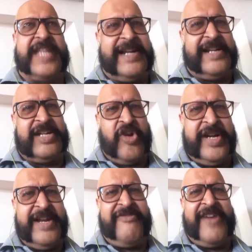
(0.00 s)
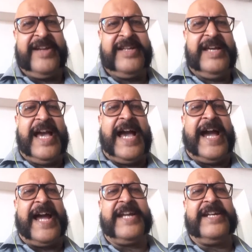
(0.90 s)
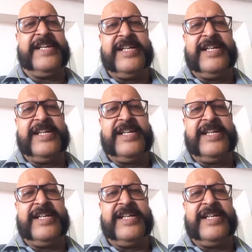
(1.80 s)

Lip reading: had a torrid affair, and